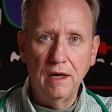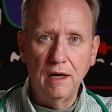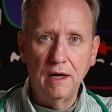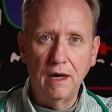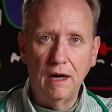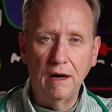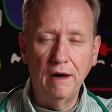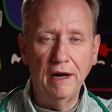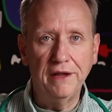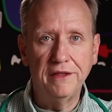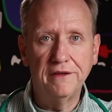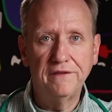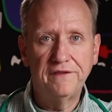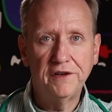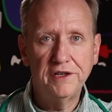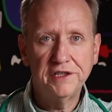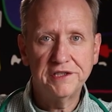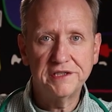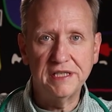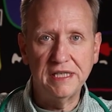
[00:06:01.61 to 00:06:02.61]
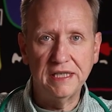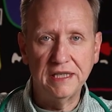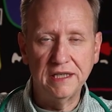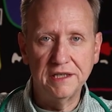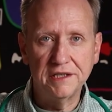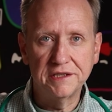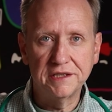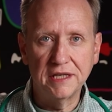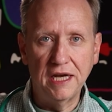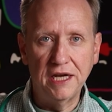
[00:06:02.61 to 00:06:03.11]
All right, the first thing
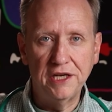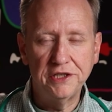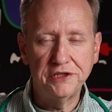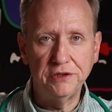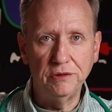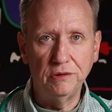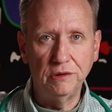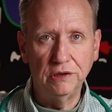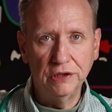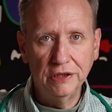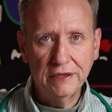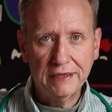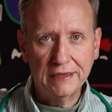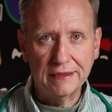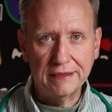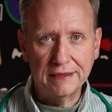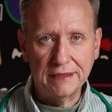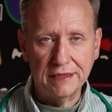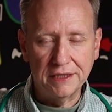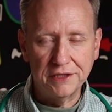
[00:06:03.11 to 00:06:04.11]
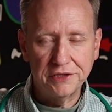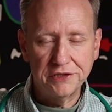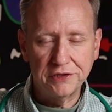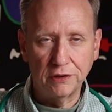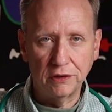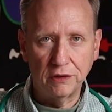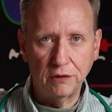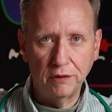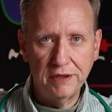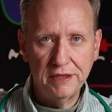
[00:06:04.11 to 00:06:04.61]
is, as you look at this, you're
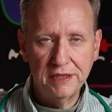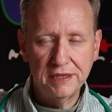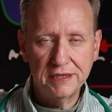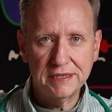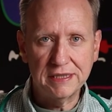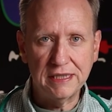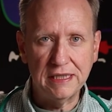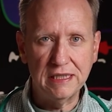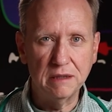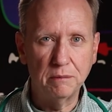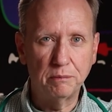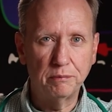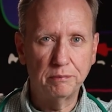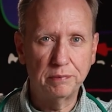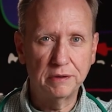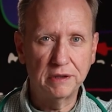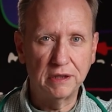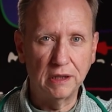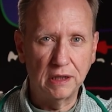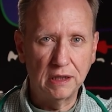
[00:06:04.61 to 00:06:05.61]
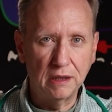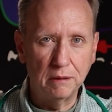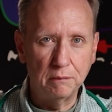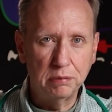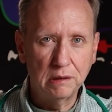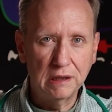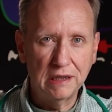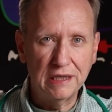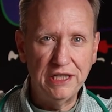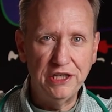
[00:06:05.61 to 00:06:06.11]
going to see the
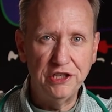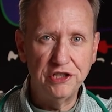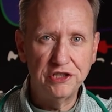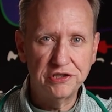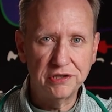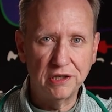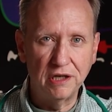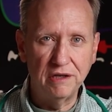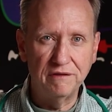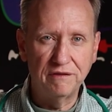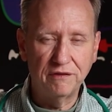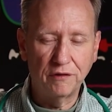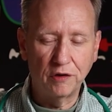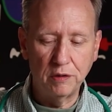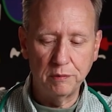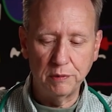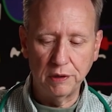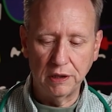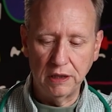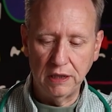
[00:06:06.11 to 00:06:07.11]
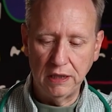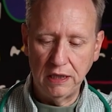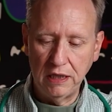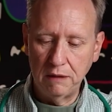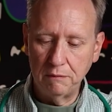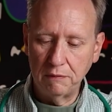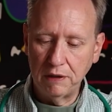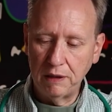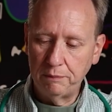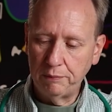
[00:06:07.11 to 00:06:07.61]
complete shunt formula. And
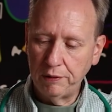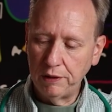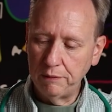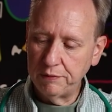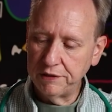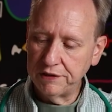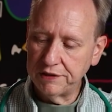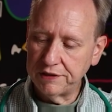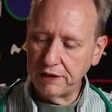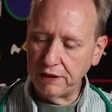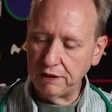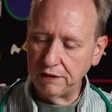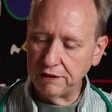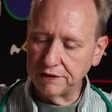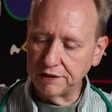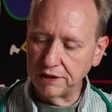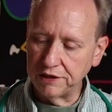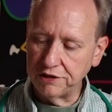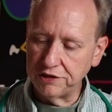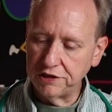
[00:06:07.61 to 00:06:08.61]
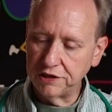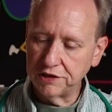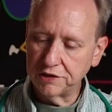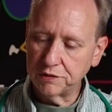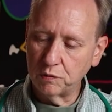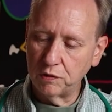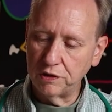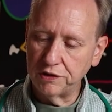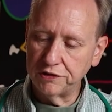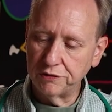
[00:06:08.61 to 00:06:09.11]
my purpose here is I just
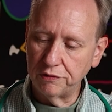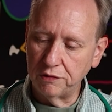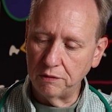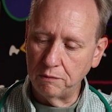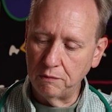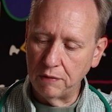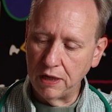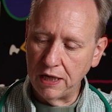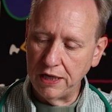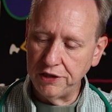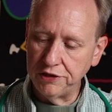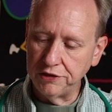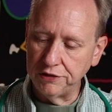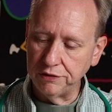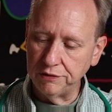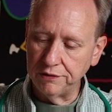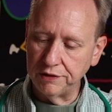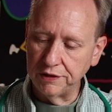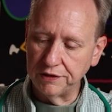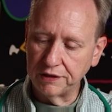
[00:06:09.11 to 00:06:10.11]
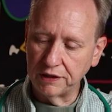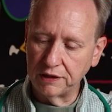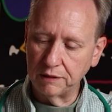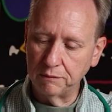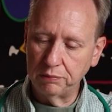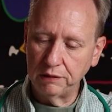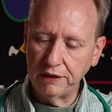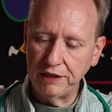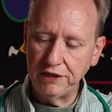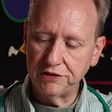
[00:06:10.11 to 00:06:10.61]
want to remind you that the
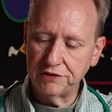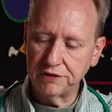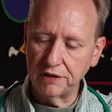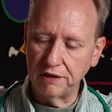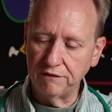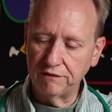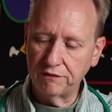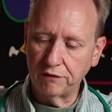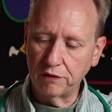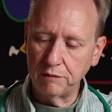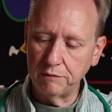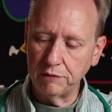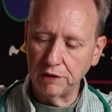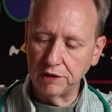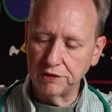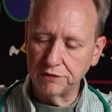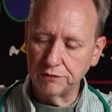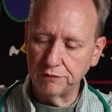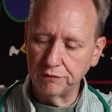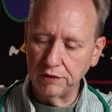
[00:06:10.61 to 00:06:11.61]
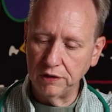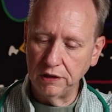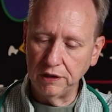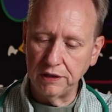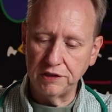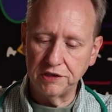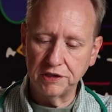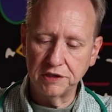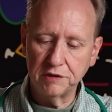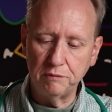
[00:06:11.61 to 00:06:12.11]
complete shunt formula is really
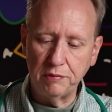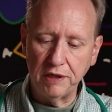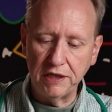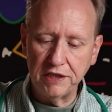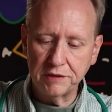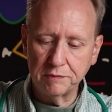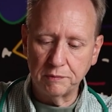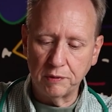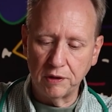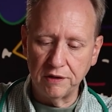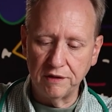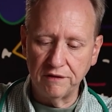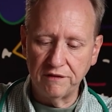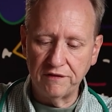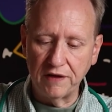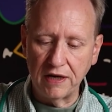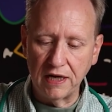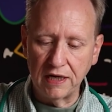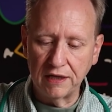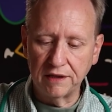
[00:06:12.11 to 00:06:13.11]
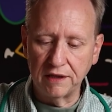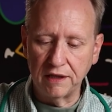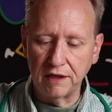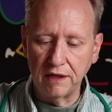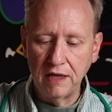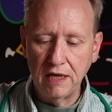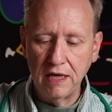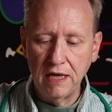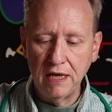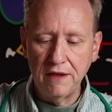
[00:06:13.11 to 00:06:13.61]
just based upon the fact that
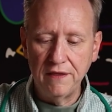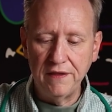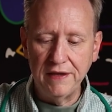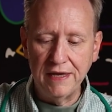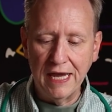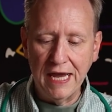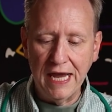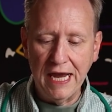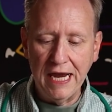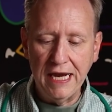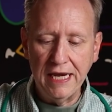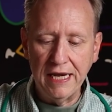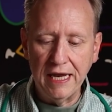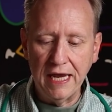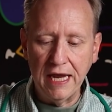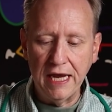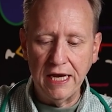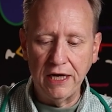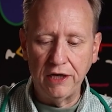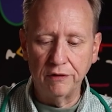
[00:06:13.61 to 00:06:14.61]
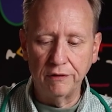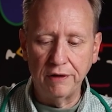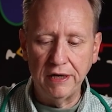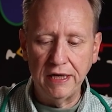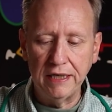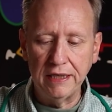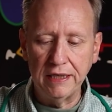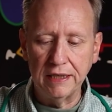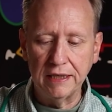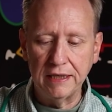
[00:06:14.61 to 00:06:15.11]
the A to A
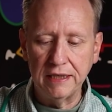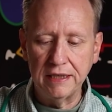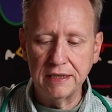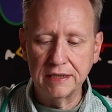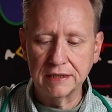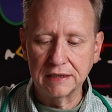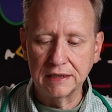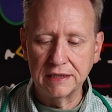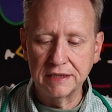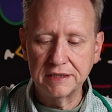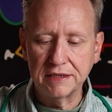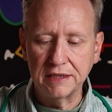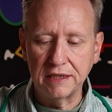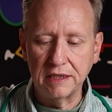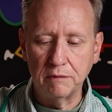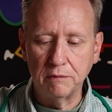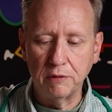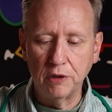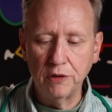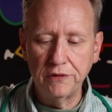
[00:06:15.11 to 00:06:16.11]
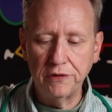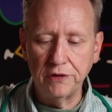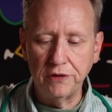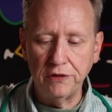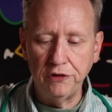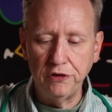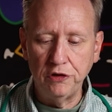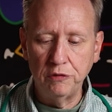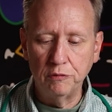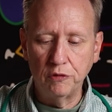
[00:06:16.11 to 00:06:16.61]
gradient is listed in both the
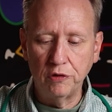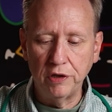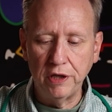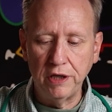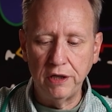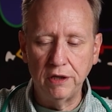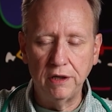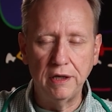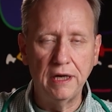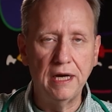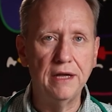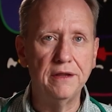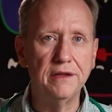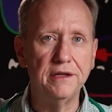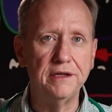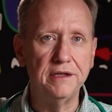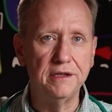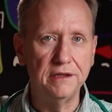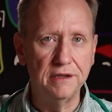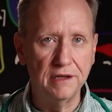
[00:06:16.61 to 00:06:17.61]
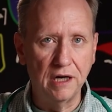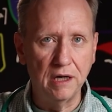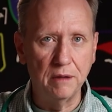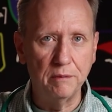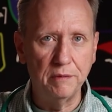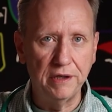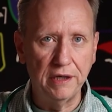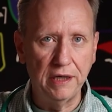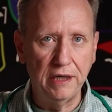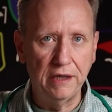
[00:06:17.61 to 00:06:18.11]
numerator and the
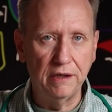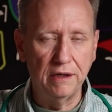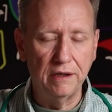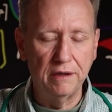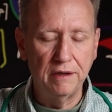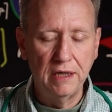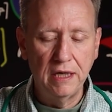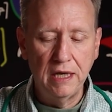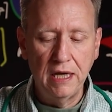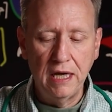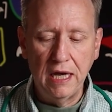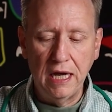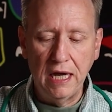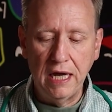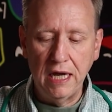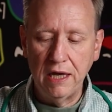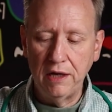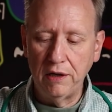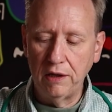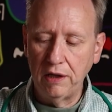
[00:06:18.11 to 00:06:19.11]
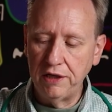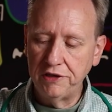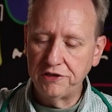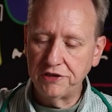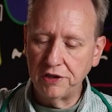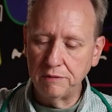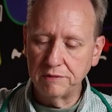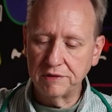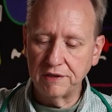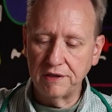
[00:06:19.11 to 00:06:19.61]
denominator. And in
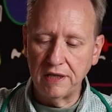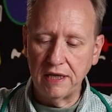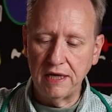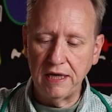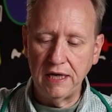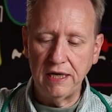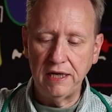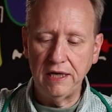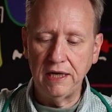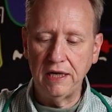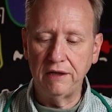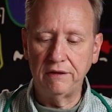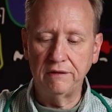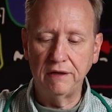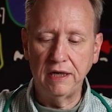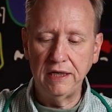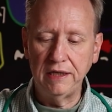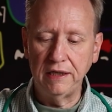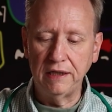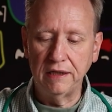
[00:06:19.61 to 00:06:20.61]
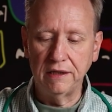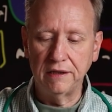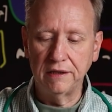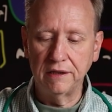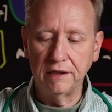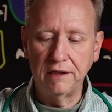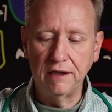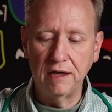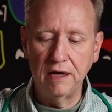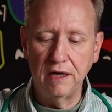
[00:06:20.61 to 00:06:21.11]
terms of that A to A gradient,
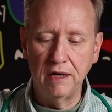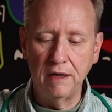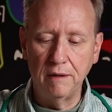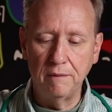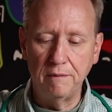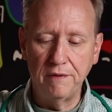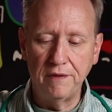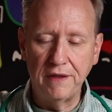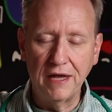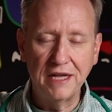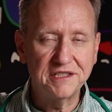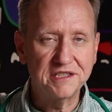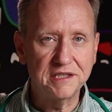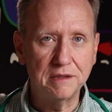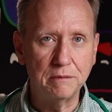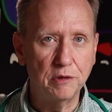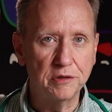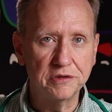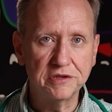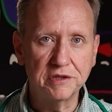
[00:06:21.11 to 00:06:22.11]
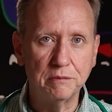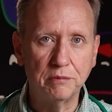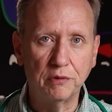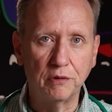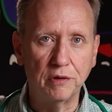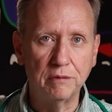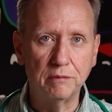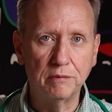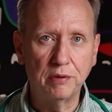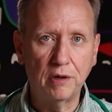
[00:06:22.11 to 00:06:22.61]
that's the most
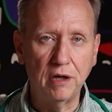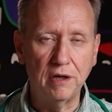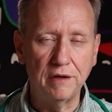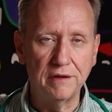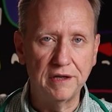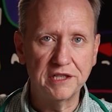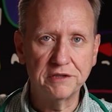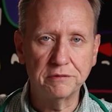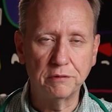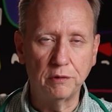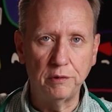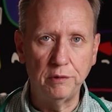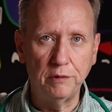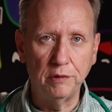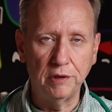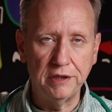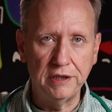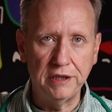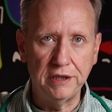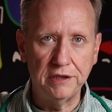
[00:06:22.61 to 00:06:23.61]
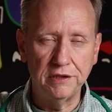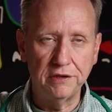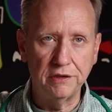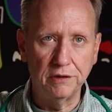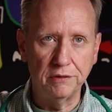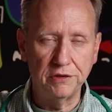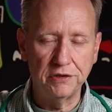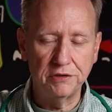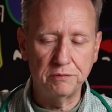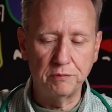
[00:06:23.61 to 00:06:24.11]
important part. That's what we really need to know,
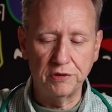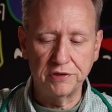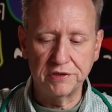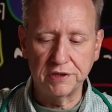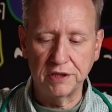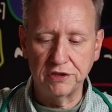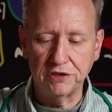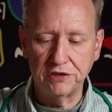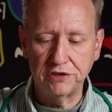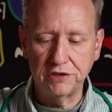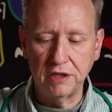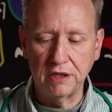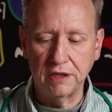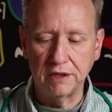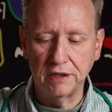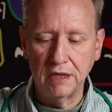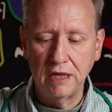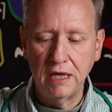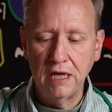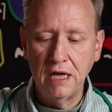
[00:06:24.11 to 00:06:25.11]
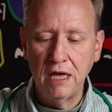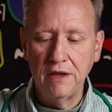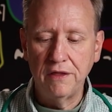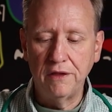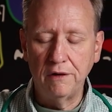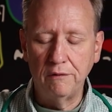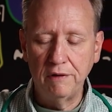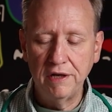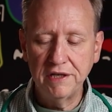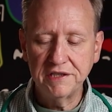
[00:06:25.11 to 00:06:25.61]
this percent shunt. The
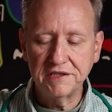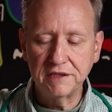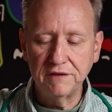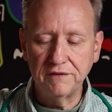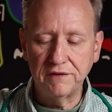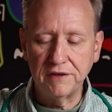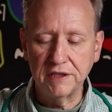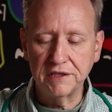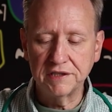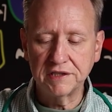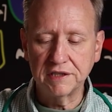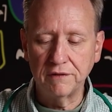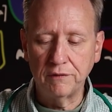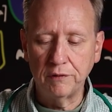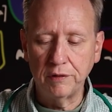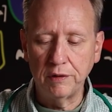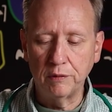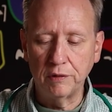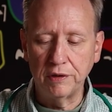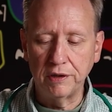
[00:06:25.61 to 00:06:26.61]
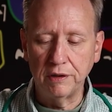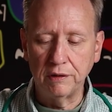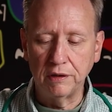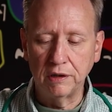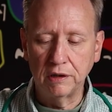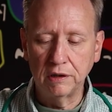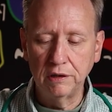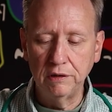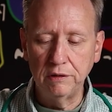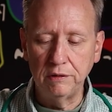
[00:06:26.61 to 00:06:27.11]
rest of this, if we were to
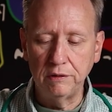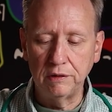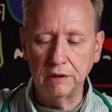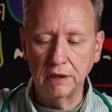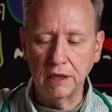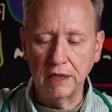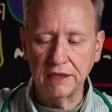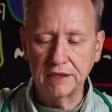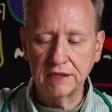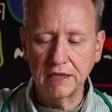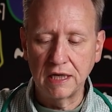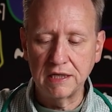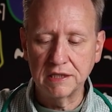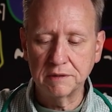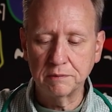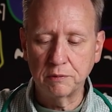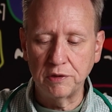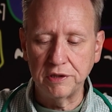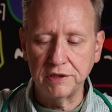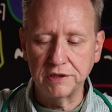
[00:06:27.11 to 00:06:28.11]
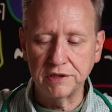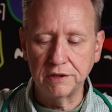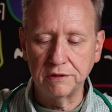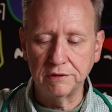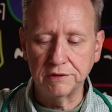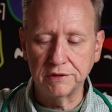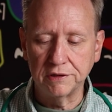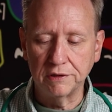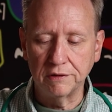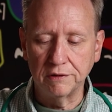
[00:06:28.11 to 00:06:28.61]
include like times
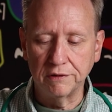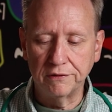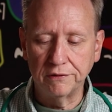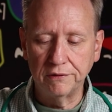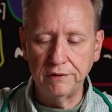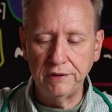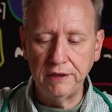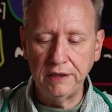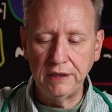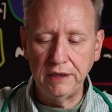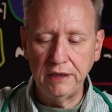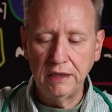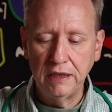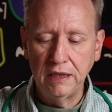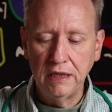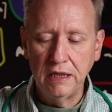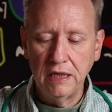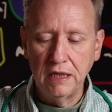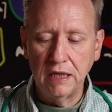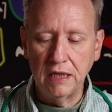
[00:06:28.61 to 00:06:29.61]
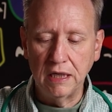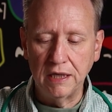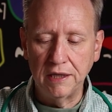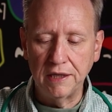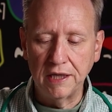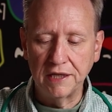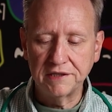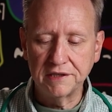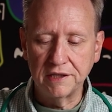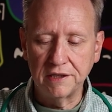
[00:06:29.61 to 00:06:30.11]
0.003,
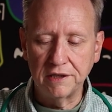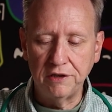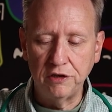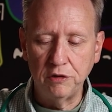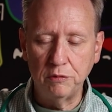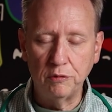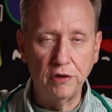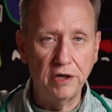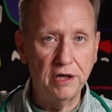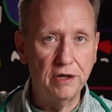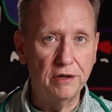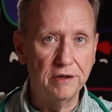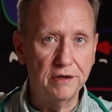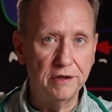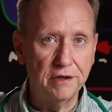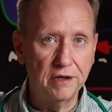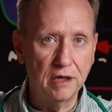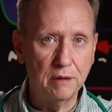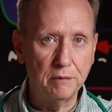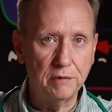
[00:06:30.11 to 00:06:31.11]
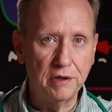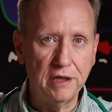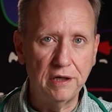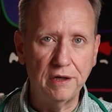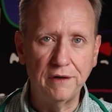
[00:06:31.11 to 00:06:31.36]
that's in the numerator and the denominator.